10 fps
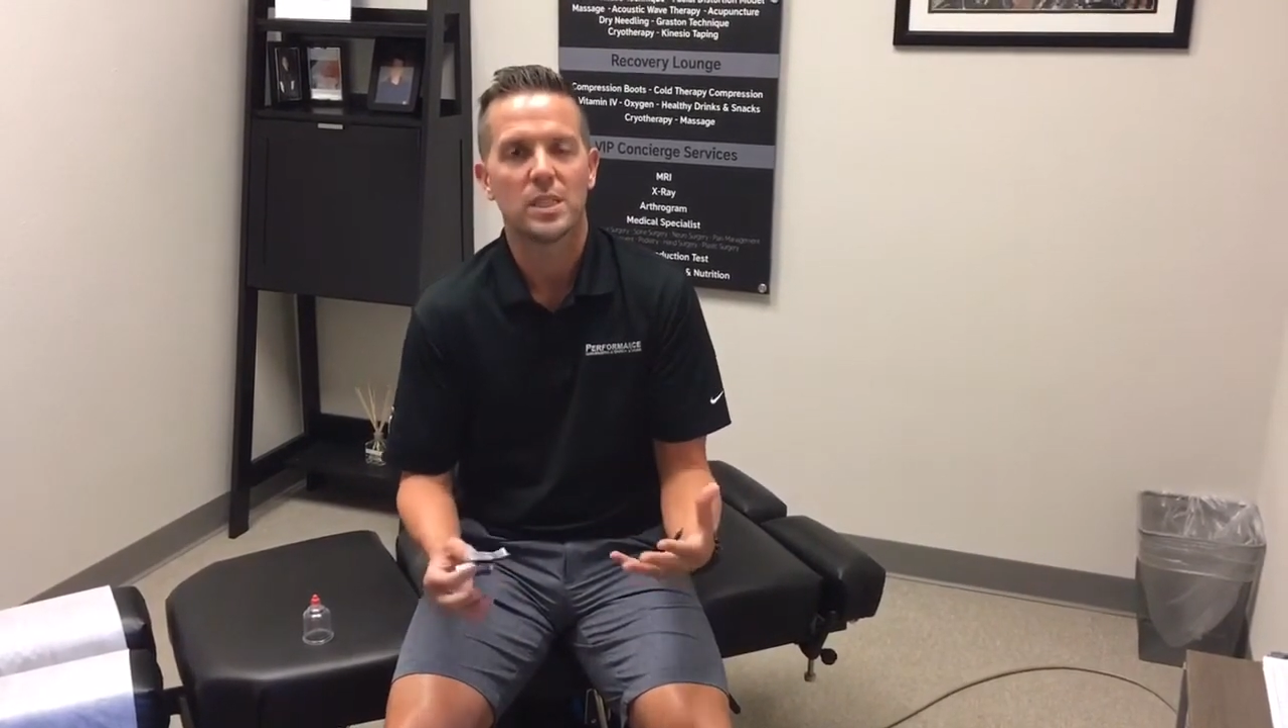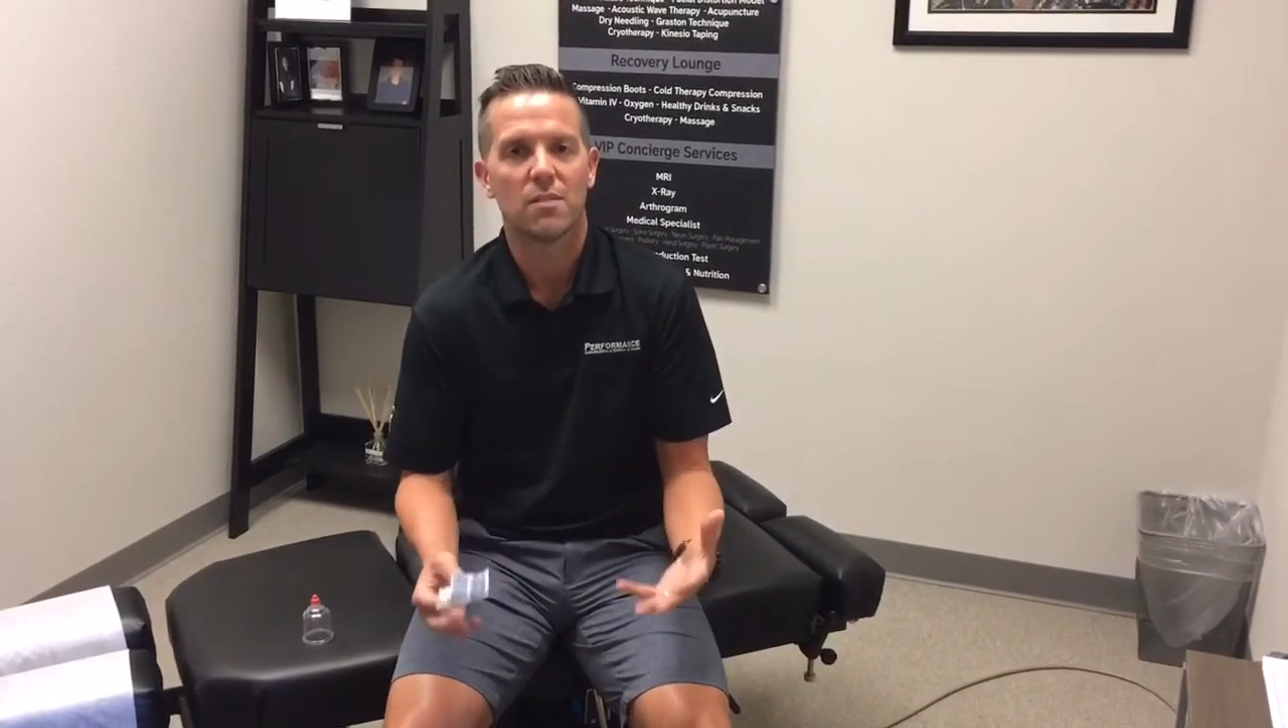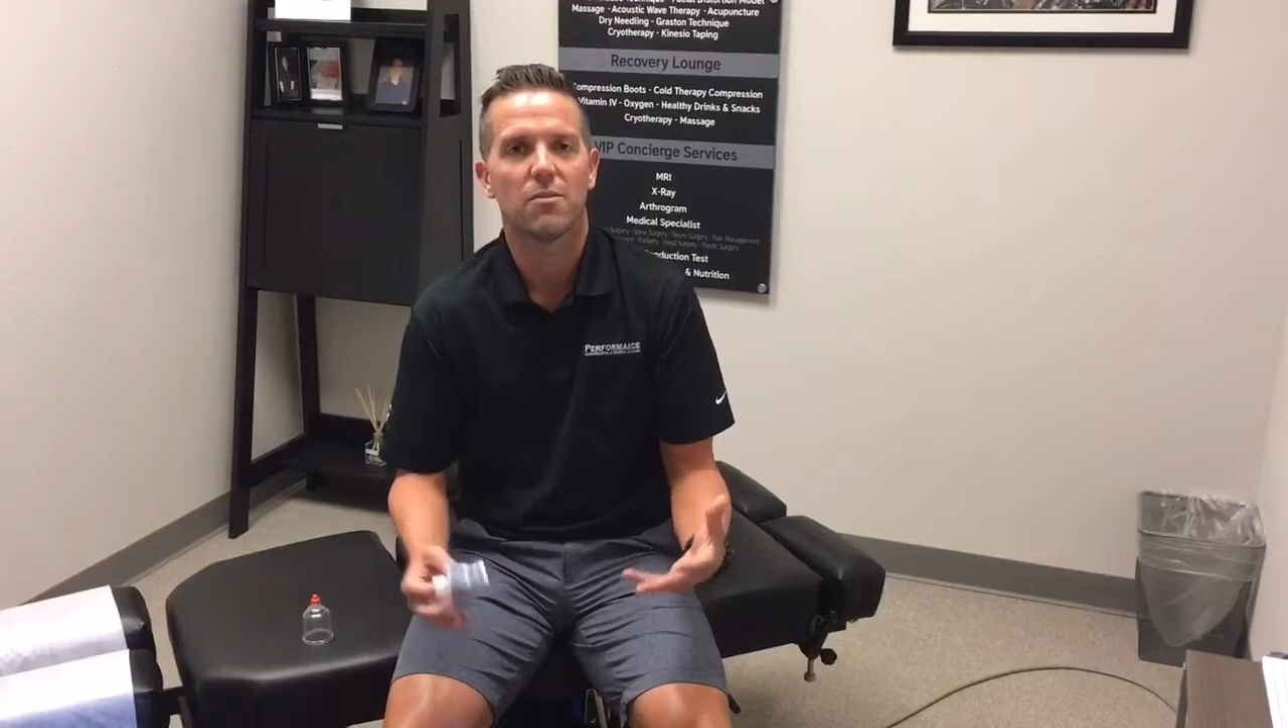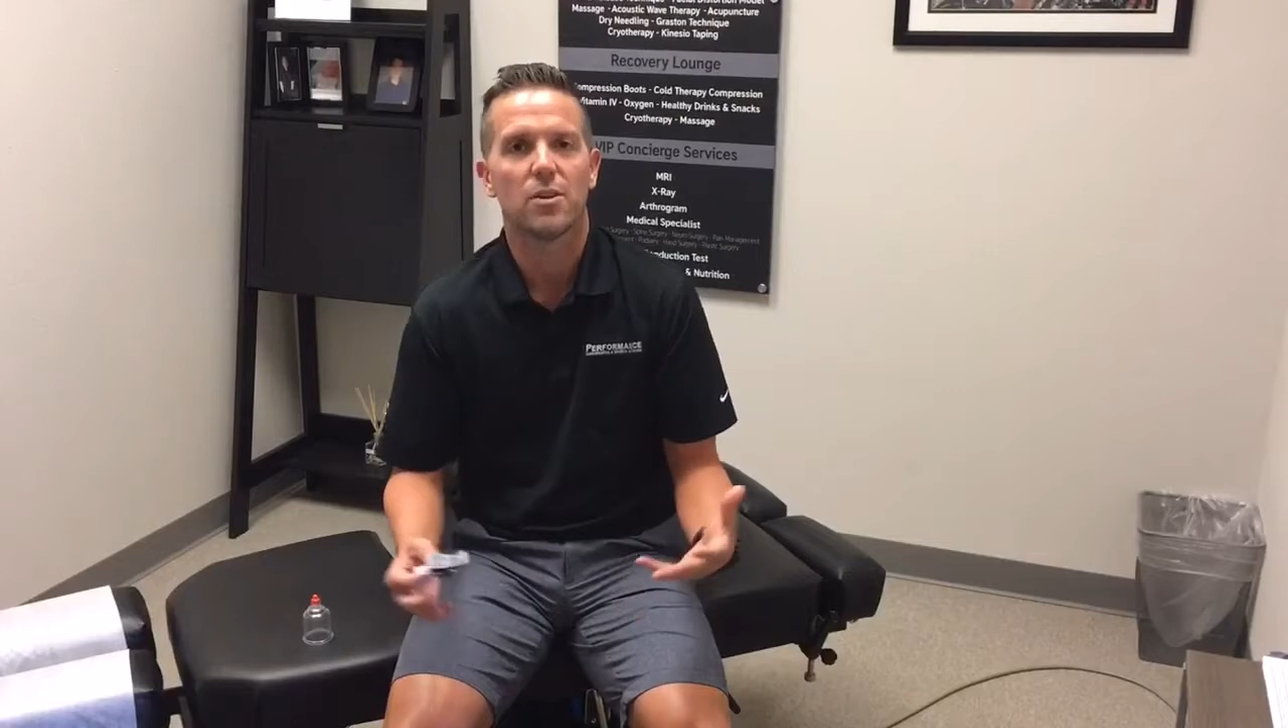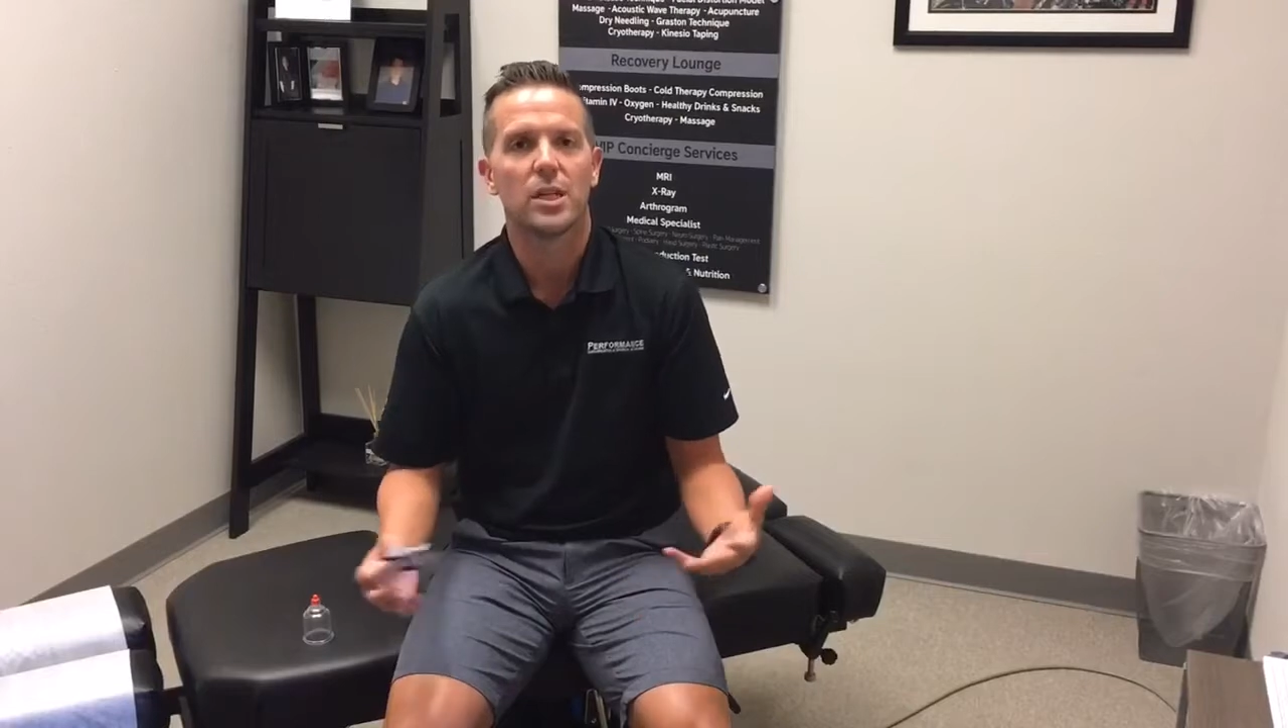
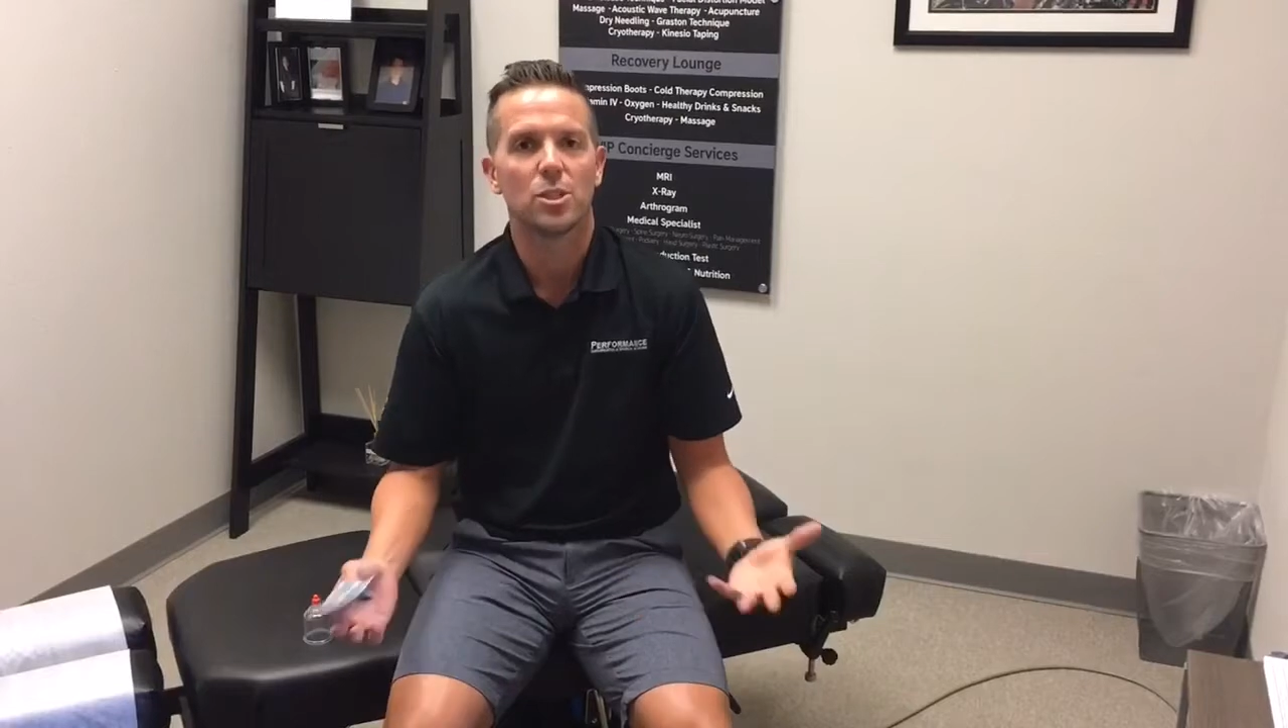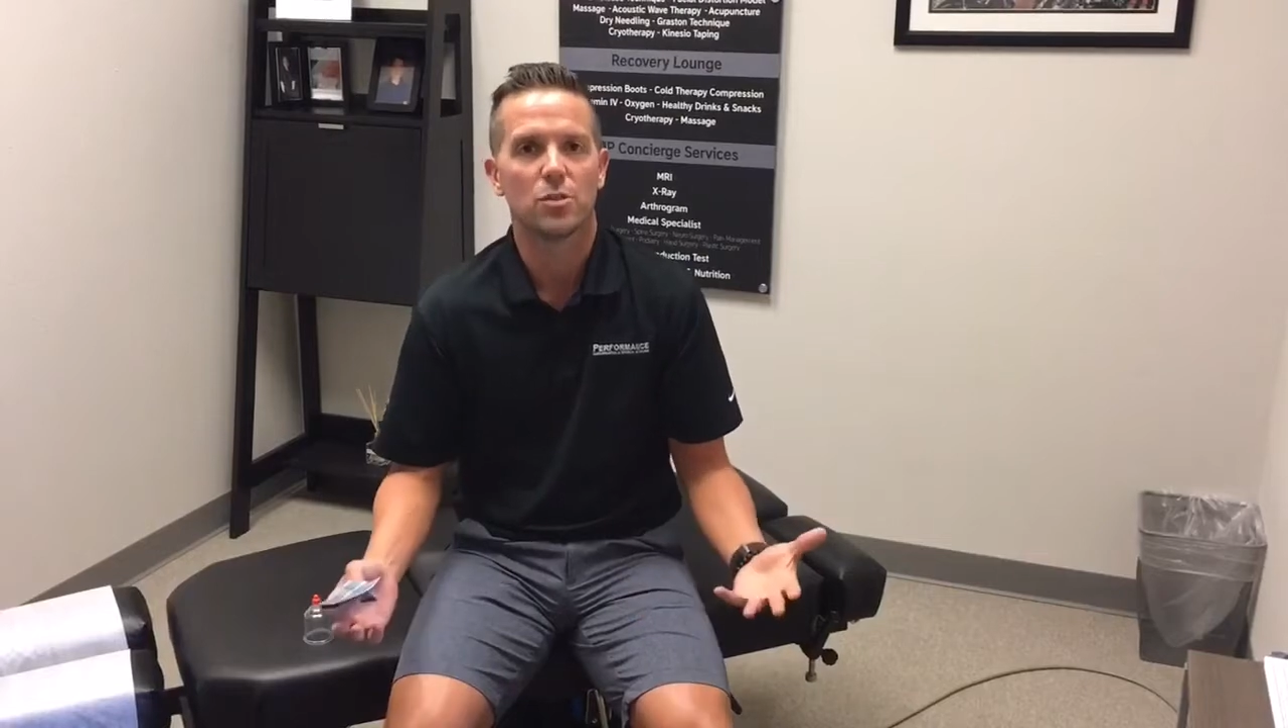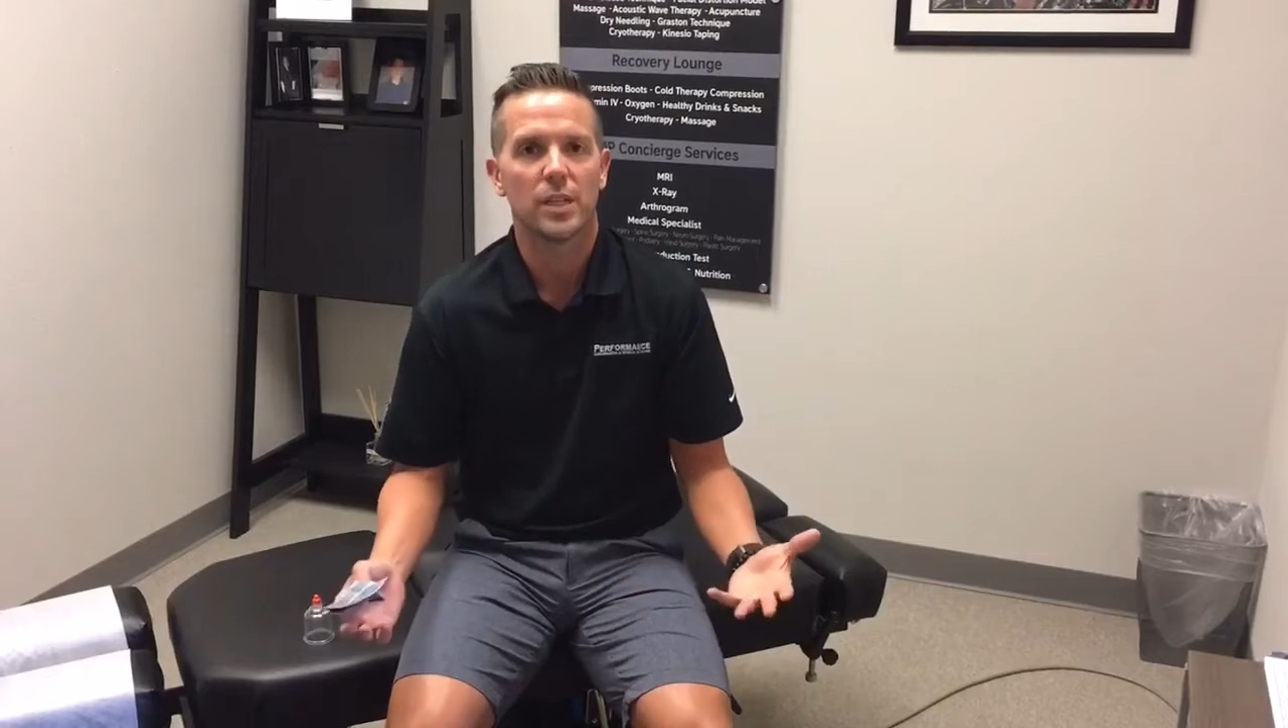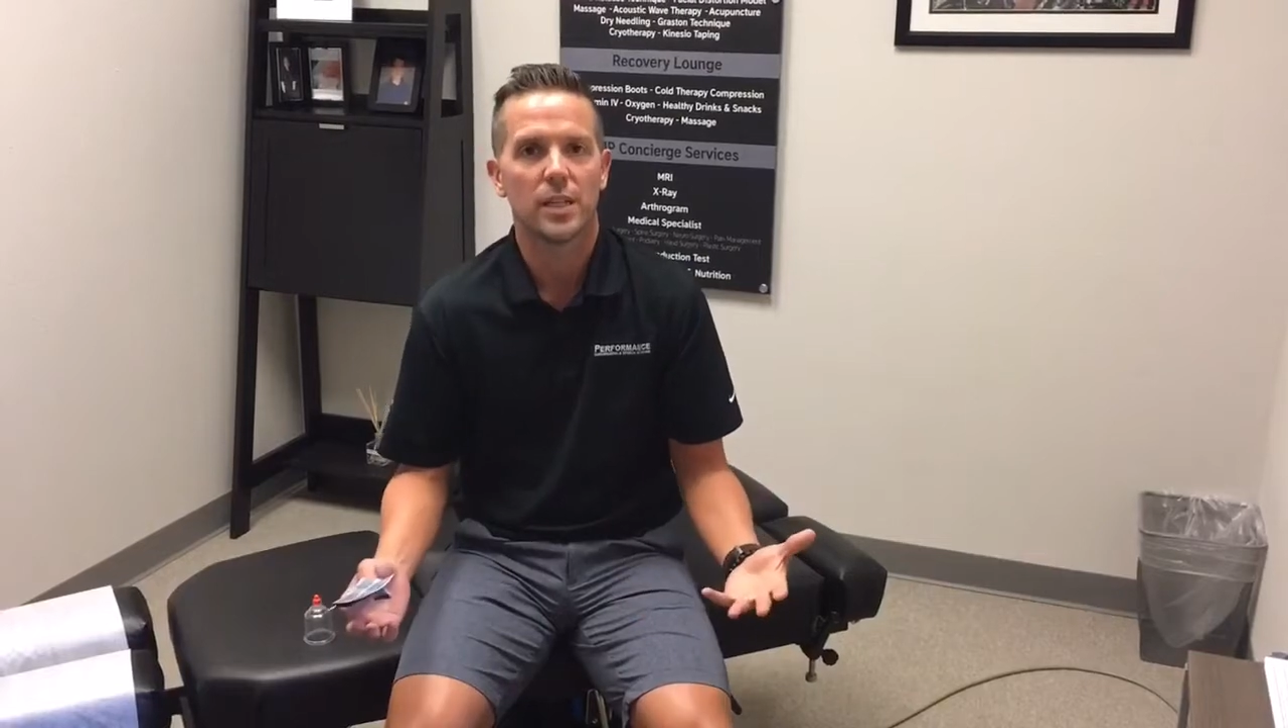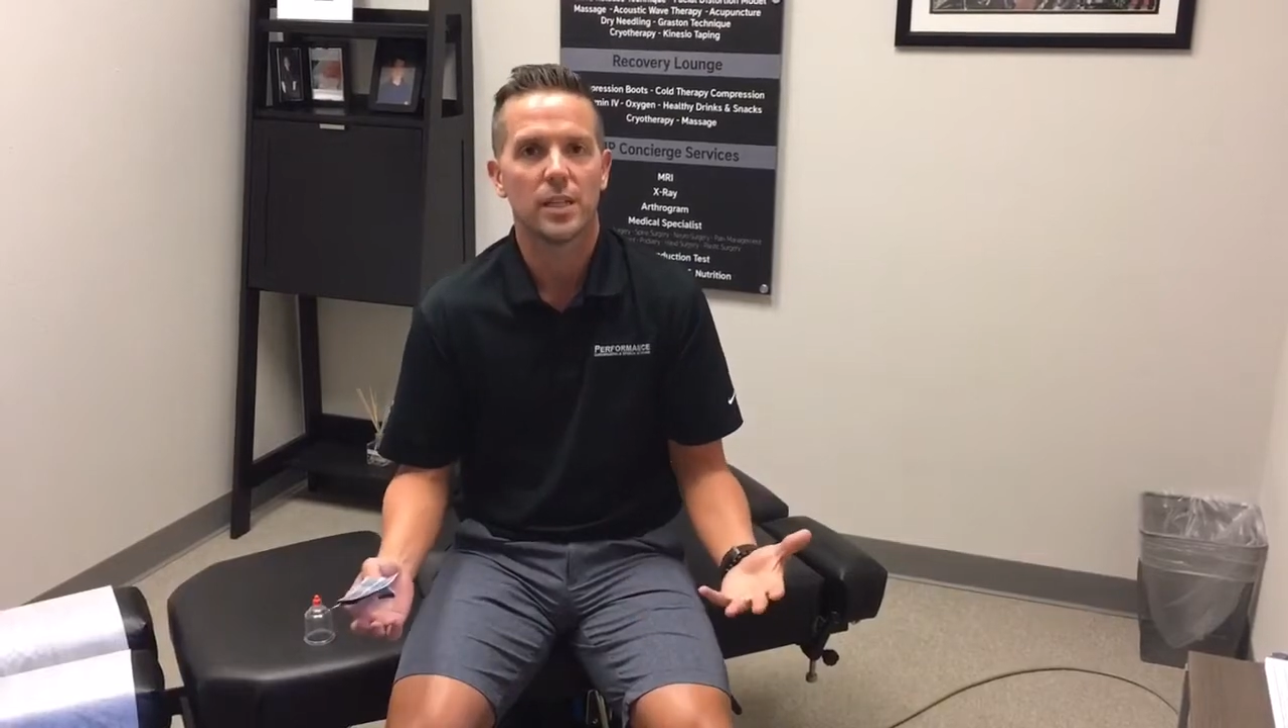not for an injury.